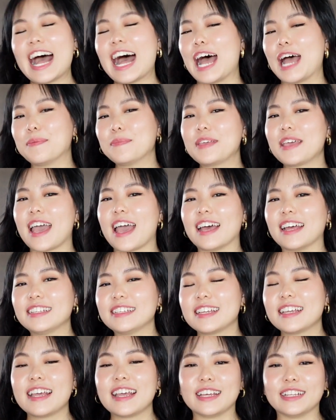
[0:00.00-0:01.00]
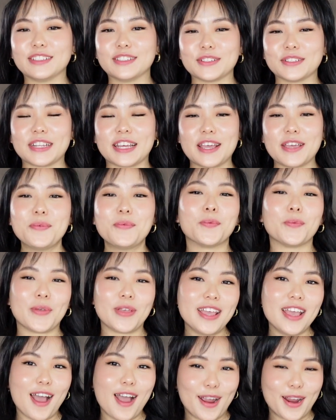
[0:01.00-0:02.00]
I'm Kat and today
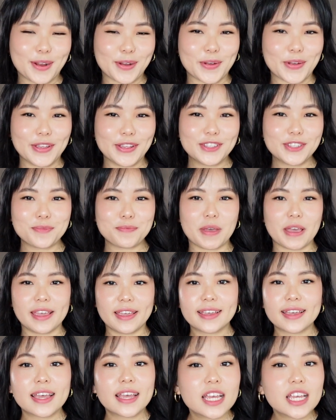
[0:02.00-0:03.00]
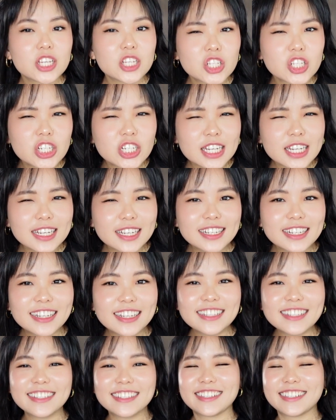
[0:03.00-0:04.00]
we are going to make
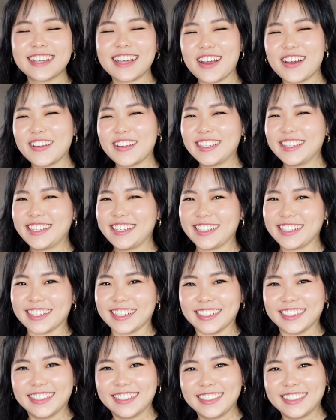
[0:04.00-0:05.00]
Chickless Curry Chicken.